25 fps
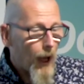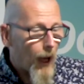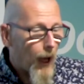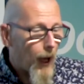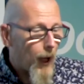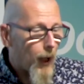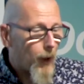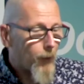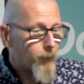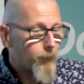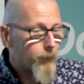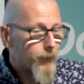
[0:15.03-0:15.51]

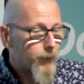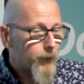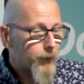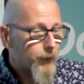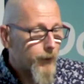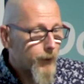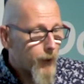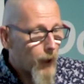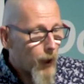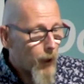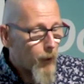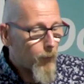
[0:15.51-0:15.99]
To
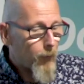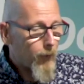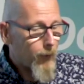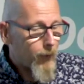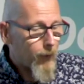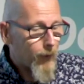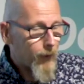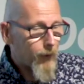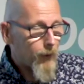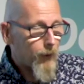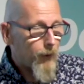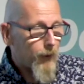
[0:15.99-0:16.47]
start with,
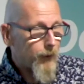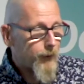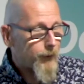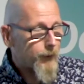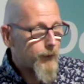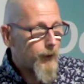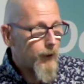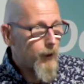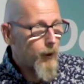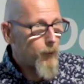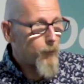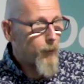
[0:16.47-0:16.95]
I'd like
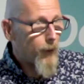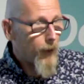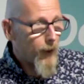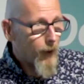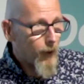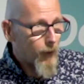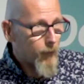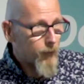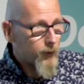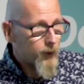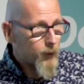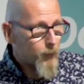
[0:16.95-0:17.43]
to pay
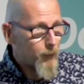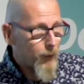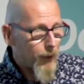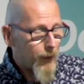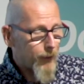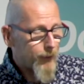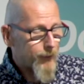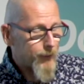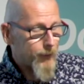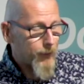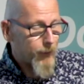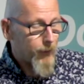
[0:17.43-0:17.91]
our
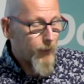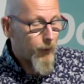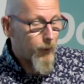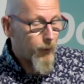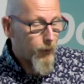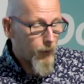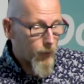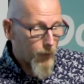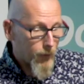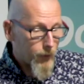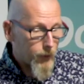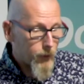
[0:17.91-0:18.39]
respects and
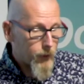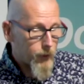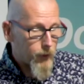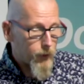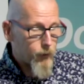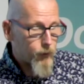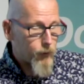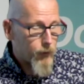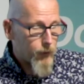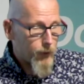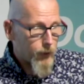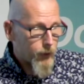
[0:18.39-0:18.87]
acknowledge
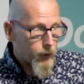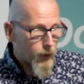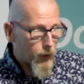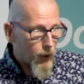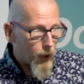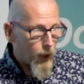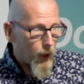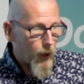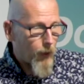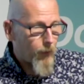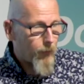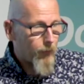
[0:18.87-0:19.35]
the
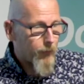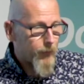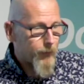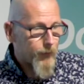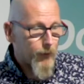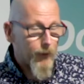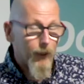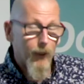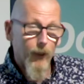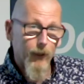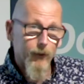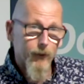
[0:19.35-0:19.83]
traditional owners
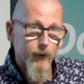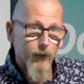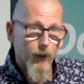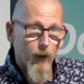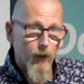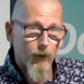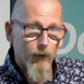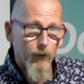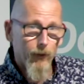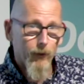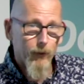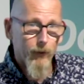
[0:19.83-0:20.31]
and
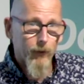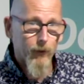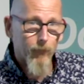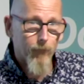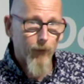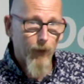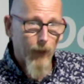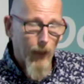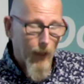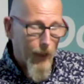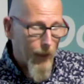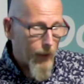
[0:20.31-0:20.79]
custodians
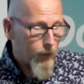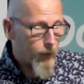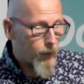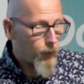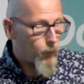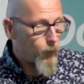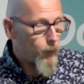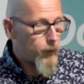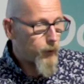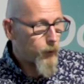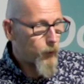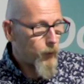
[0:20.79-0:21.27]
of the land
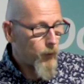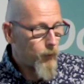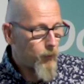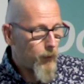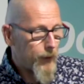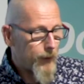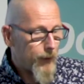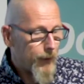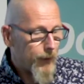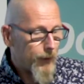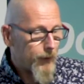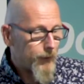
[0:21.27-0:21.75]
on which we're
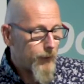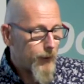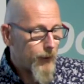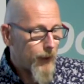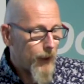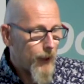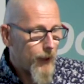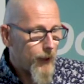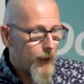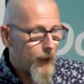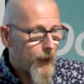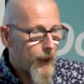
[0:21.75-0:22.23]
meeting
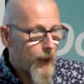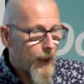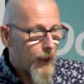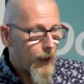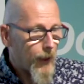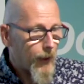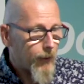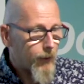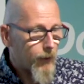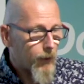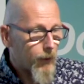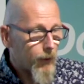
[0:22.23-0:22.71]
today,
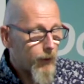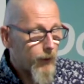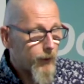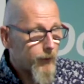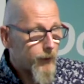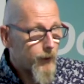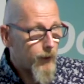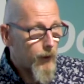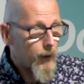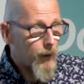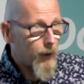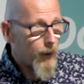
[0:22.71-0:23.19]
and I'd like
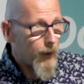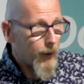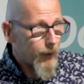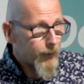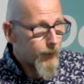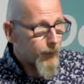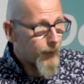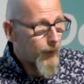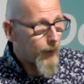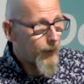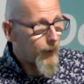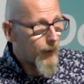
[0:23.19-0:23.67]
to
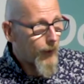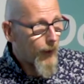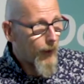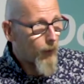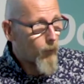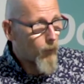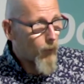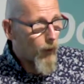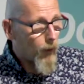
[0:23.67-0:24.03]
extend that